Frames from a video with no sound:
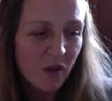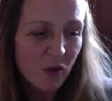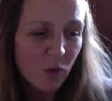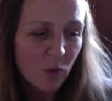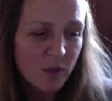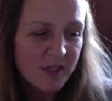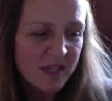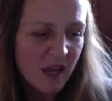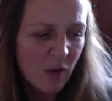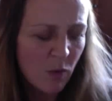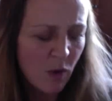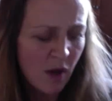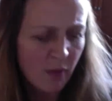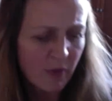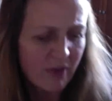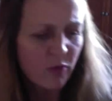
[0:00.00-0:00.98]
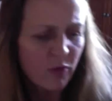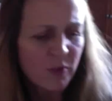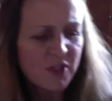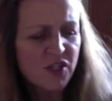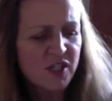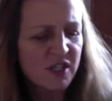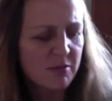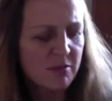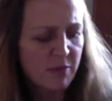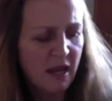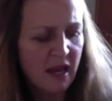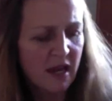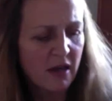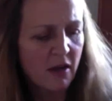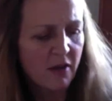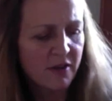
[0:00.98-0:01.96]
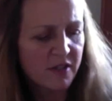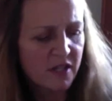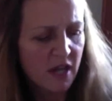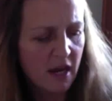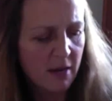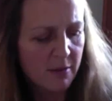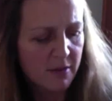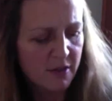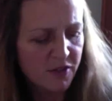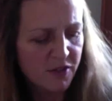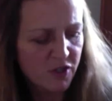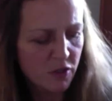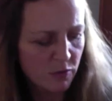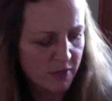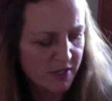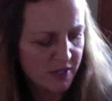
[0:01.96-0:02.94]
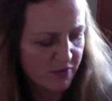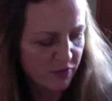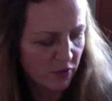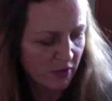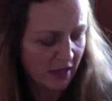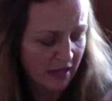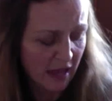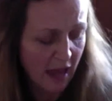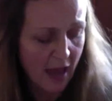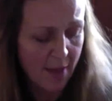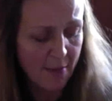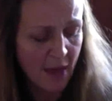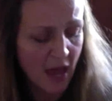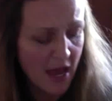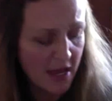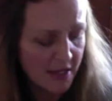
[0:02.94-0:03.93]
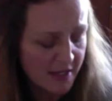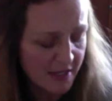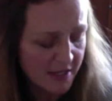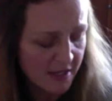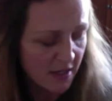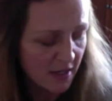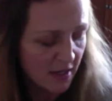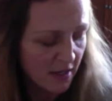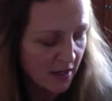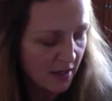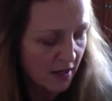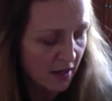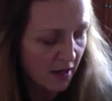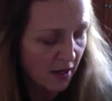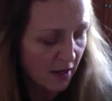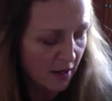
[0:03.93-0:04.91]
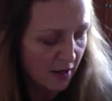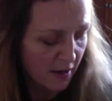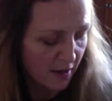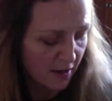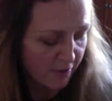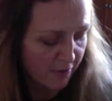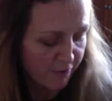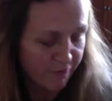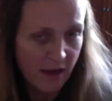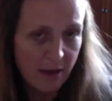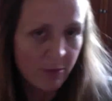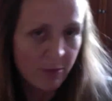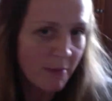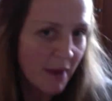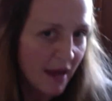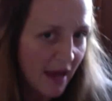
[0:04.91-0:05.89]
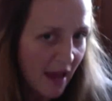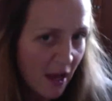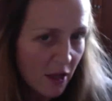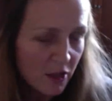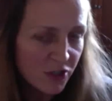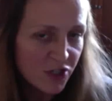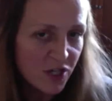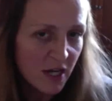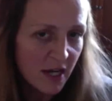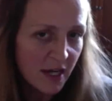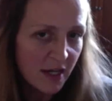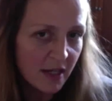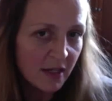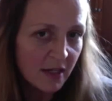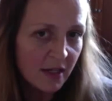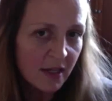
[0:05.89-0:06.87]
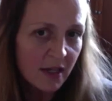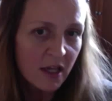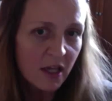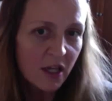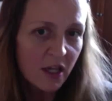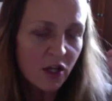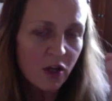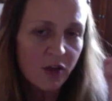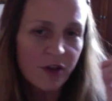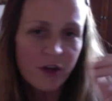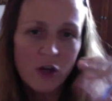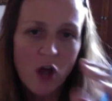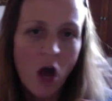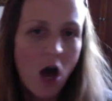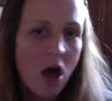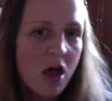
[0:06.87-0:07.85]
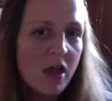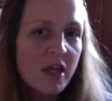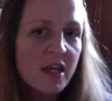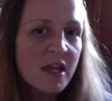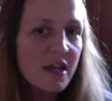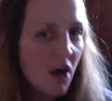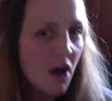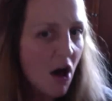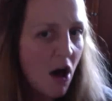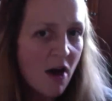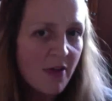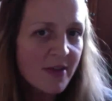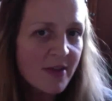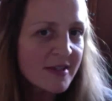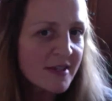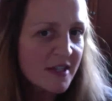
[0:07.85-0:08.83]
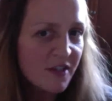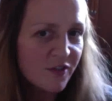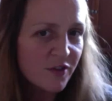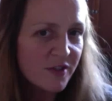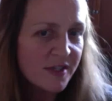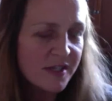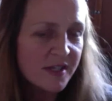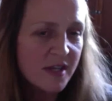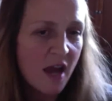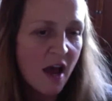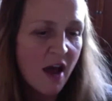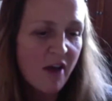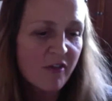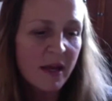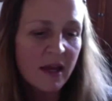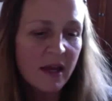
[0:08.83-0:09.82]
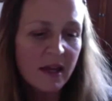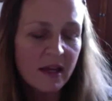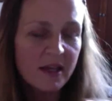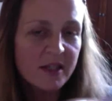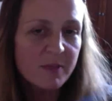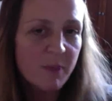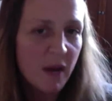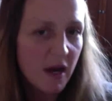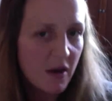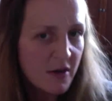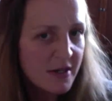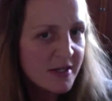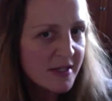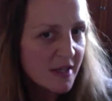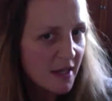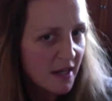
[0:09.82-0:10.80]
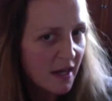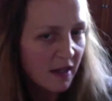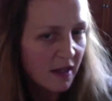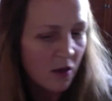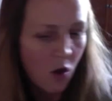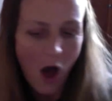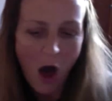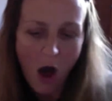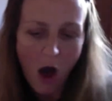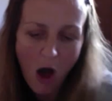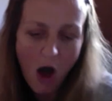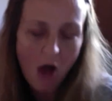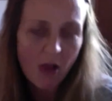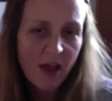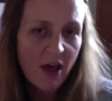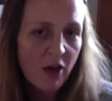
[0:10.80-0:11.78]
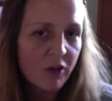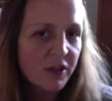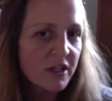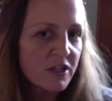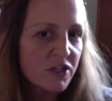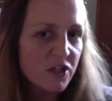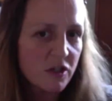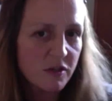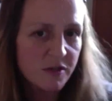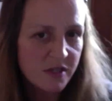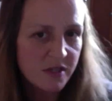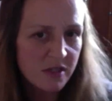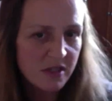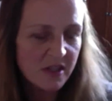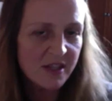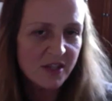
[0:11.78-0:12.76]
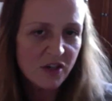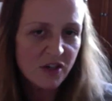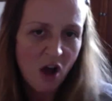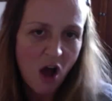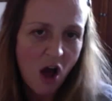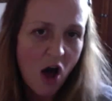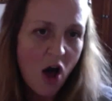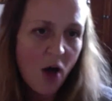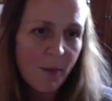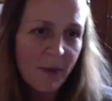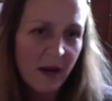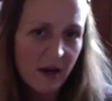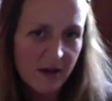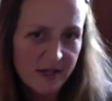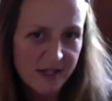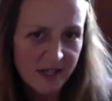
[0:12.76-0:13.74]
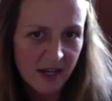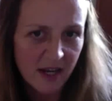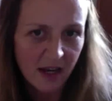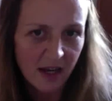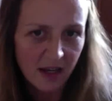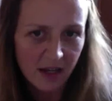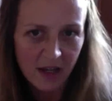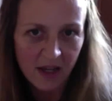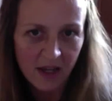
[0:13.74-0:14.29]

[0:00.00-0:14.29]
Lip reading: what's that one where everyone's just in pain all the time and there's no reason for it, like MS, fibromyalgia. You know, they're calling it all this different stuff, but it is parasitic. All health issues, these are all parasitic.